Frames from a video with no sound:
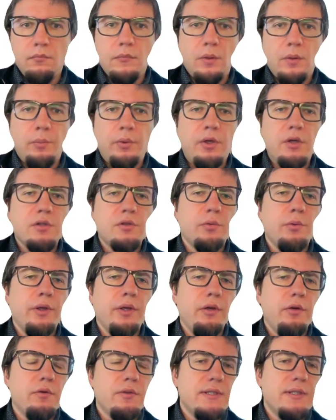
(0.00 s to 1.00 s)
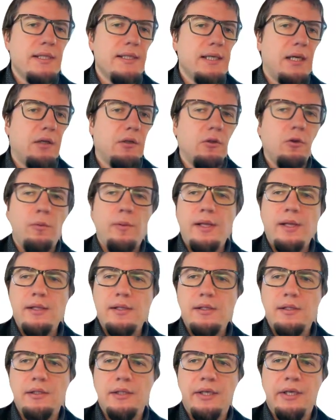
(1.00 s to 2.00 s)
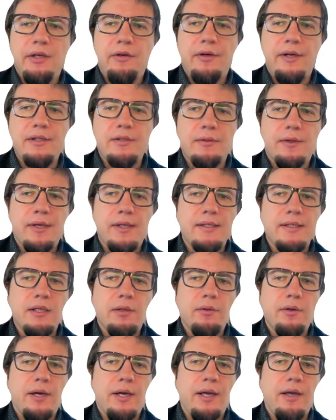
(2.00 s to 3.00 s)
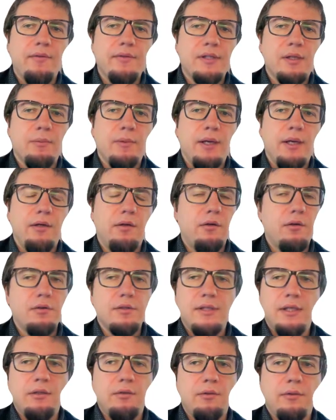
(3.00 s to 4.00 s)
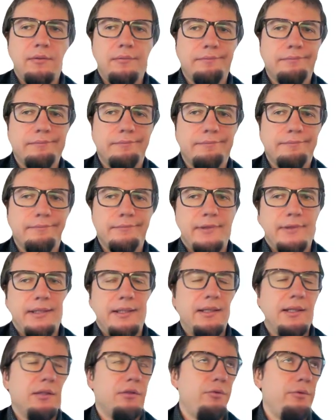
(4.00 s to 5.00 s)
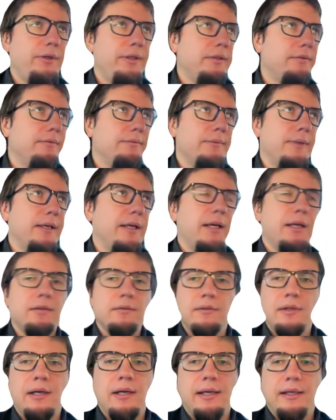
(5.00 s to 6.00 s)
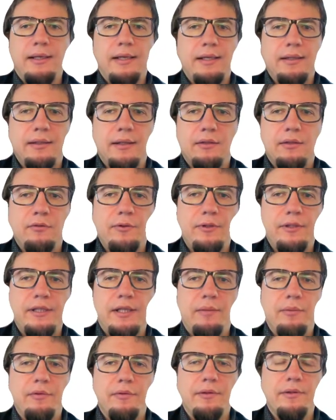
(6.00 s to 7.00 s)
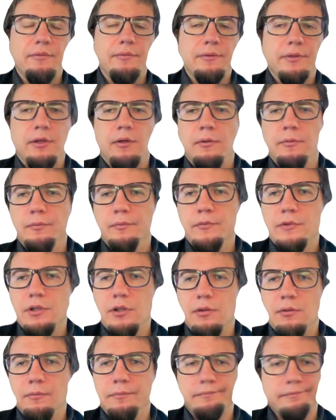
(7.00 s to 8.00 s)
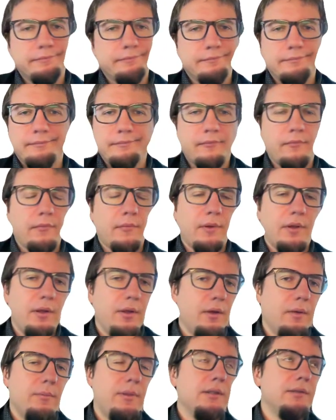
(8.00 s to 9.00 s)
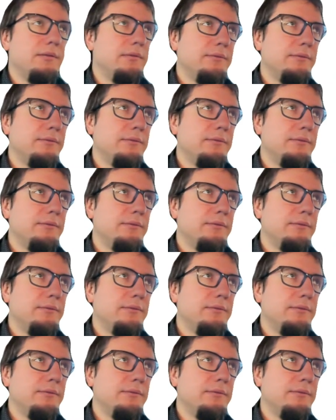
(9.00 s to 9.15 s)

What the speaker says: Because we use these arguments here, as you can see, I have some errors that you cannot read. Again, I cannot read them even, so, but